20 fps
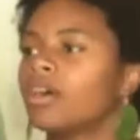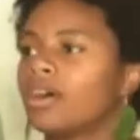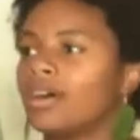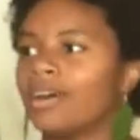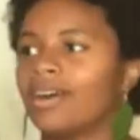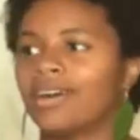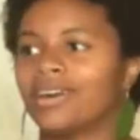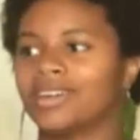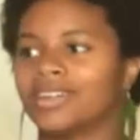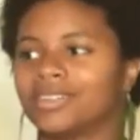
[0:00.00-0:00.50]

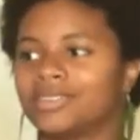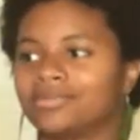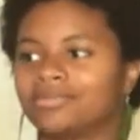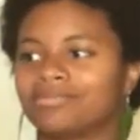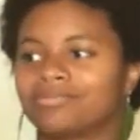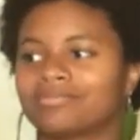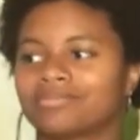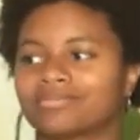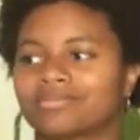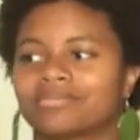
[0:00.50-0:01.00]

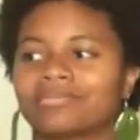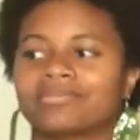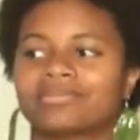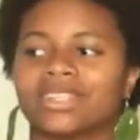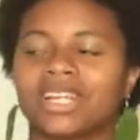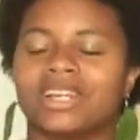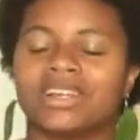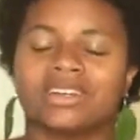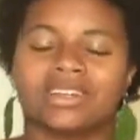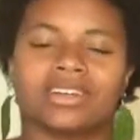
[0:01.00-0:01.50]

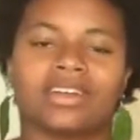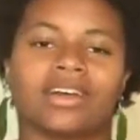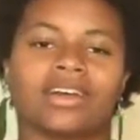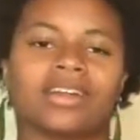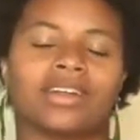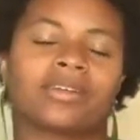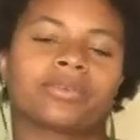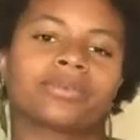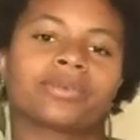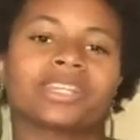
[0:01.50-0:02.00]
God,
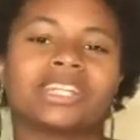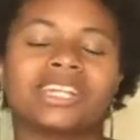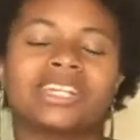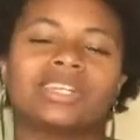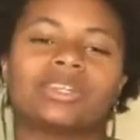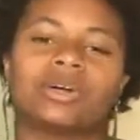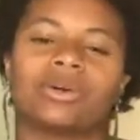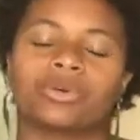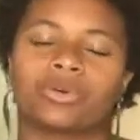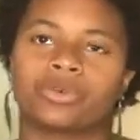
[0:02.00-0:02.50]
I really
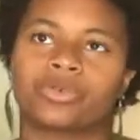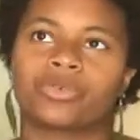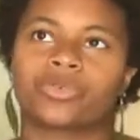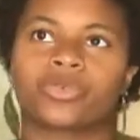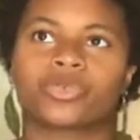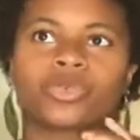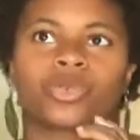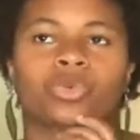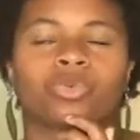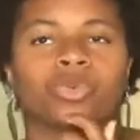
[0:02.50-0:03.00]

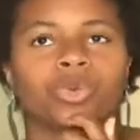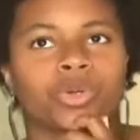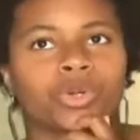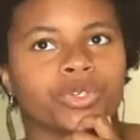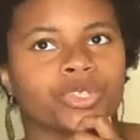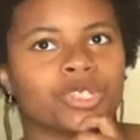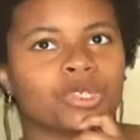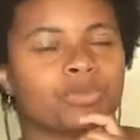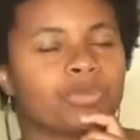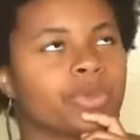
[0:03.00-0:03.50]
loathe the
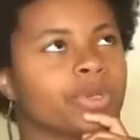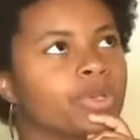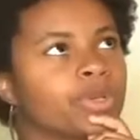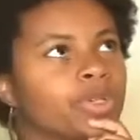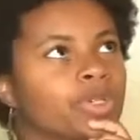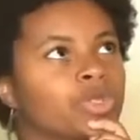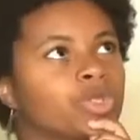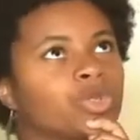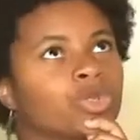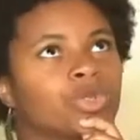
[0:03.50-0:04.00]
word
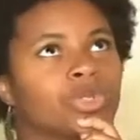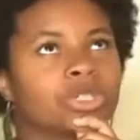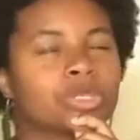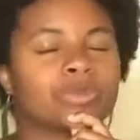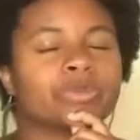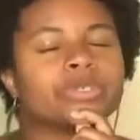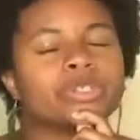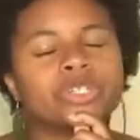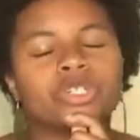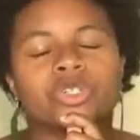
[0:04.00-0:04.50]

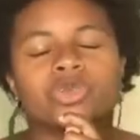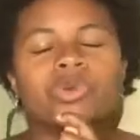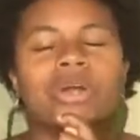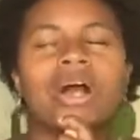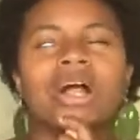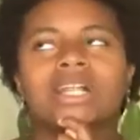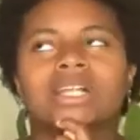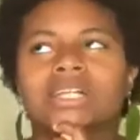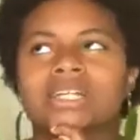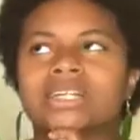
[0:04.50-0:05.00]

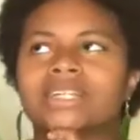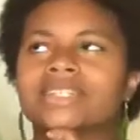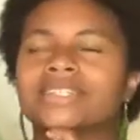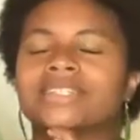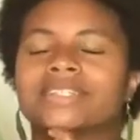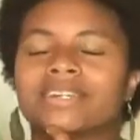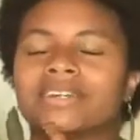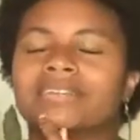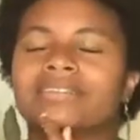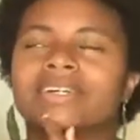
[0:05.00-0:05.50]
spirituality and
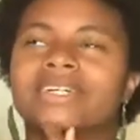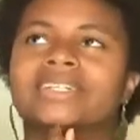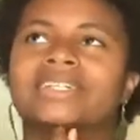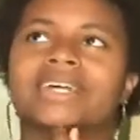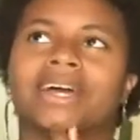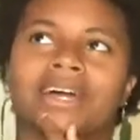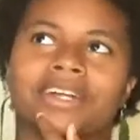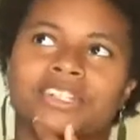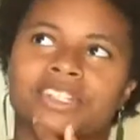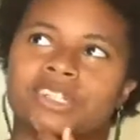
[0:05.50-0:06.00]
stuff like
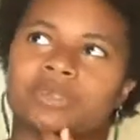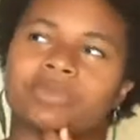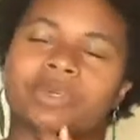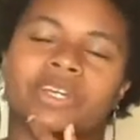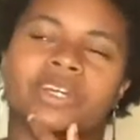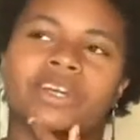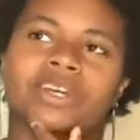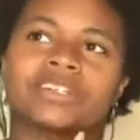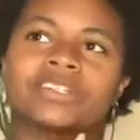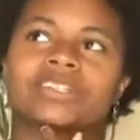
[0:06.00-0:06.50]
that just
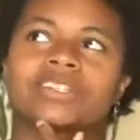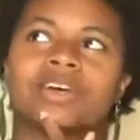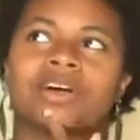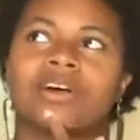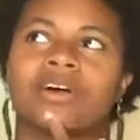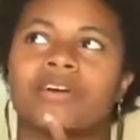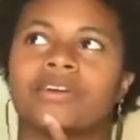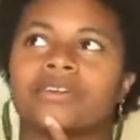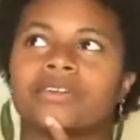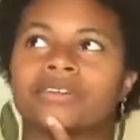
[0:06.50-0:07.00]
because
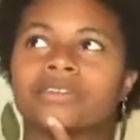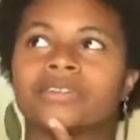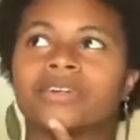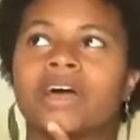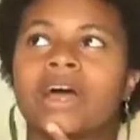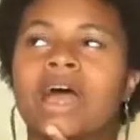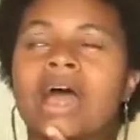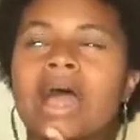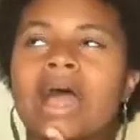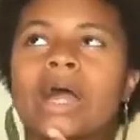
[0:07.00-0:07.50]
of
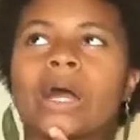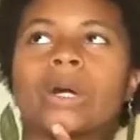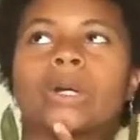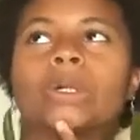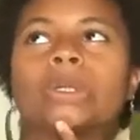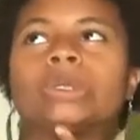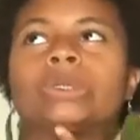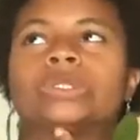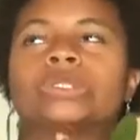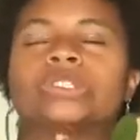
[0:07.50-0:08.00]

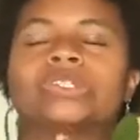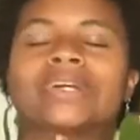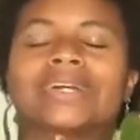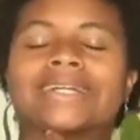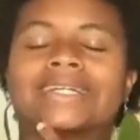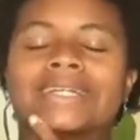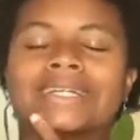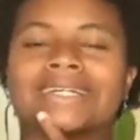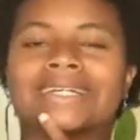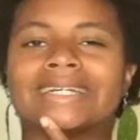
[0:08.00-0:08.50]
how
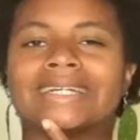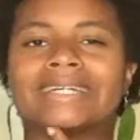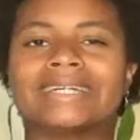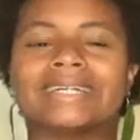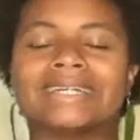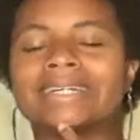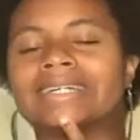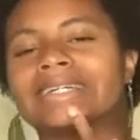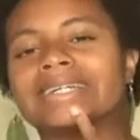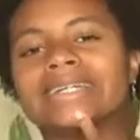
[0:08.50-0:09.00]

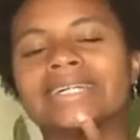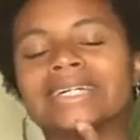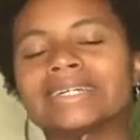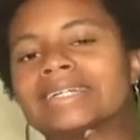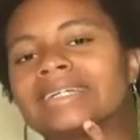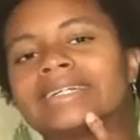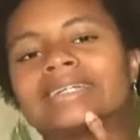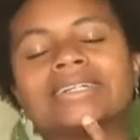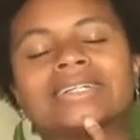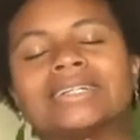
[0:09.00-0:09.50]
trendy
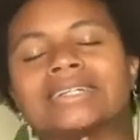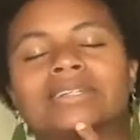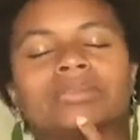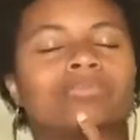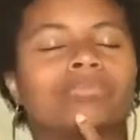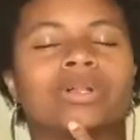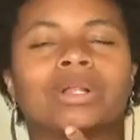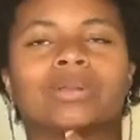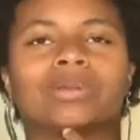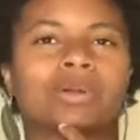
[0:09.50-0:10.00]
and
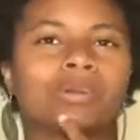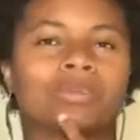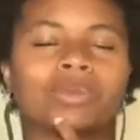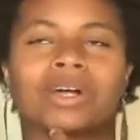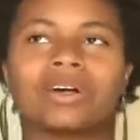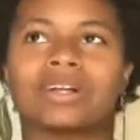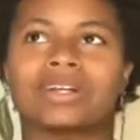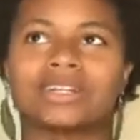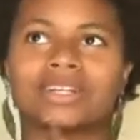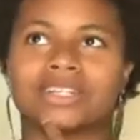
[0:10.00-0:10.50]
blah blah
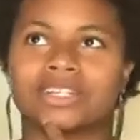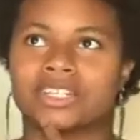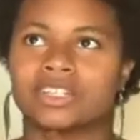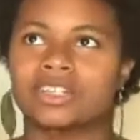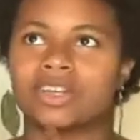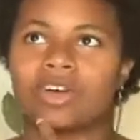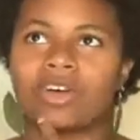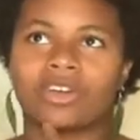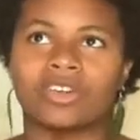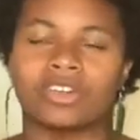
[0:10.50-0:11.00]
blah it is
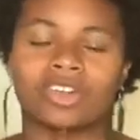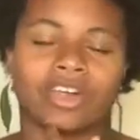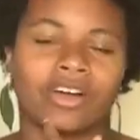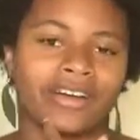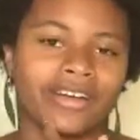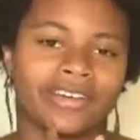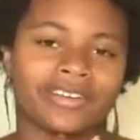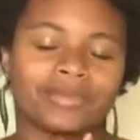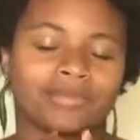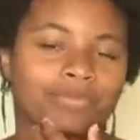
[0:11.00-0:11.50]

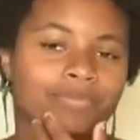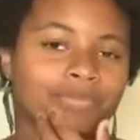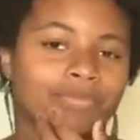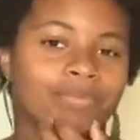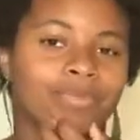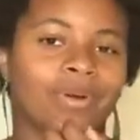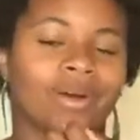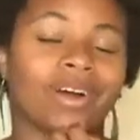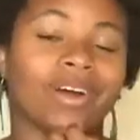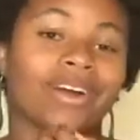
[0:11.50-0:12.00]
online,
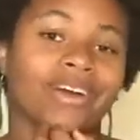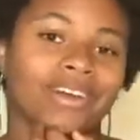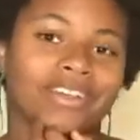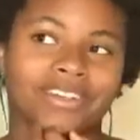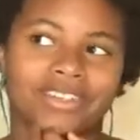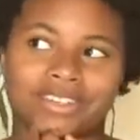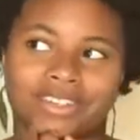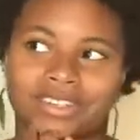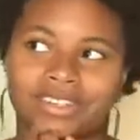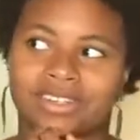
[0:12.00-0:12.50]

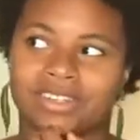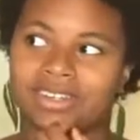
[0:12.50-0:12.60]
but